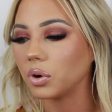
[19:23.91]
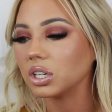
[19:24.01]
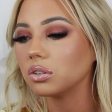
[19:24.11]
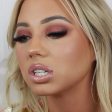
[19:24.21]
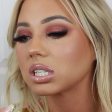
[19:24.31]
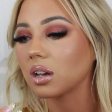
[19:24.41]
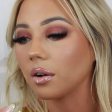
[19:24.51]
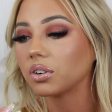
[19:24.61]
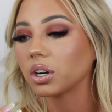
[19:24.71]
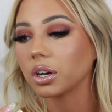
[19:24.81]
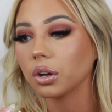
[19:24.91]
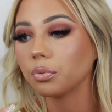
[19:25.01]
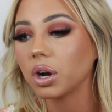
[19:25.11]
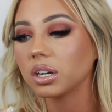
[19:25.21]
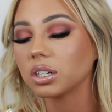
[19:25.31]
When you discover a
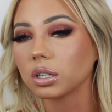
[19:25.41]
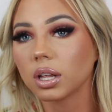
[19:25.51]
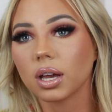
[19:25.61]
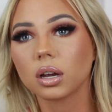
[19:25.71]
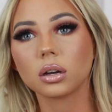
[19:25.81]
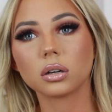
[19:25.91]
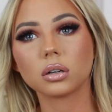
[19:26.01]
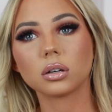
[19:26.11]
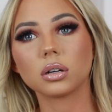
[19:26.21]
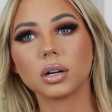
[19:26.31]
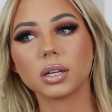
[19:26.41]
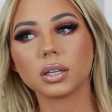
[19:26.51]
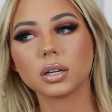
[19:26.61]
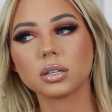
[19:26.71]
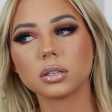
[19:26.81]
good one, you're like, I
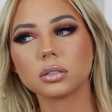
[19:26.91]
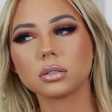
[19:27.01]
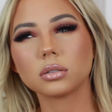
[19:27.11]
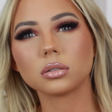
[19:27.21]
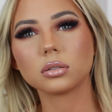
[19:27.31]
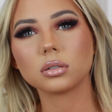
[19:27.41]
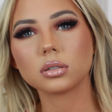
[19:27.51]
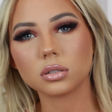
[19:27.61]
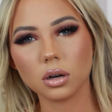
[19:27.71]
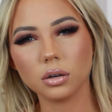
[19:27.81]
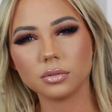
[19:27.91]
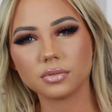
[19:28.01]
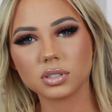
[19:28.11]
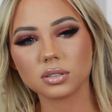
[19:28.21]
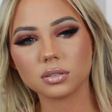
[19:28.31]
think I just
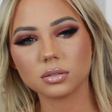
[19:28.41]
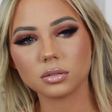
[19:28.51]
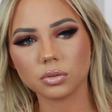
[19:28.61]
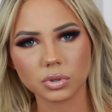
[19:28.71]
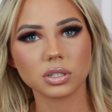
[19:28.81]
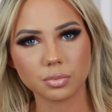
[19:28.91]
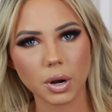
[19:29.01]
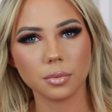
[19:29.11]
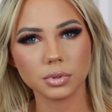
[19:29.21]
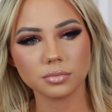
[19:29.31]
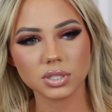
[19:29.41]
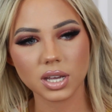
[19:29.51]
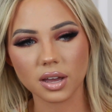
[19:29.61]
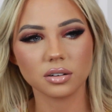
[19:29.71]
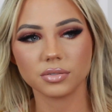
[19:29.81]
solved the world's
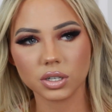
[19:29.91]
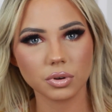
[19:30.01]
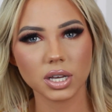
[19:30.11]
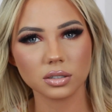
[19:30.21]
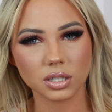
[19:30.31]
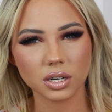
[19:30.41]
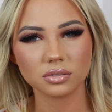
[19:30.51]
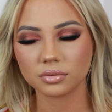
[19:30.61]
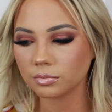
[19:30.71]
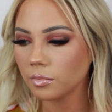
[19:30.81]
problems, kind of, in a way, you know?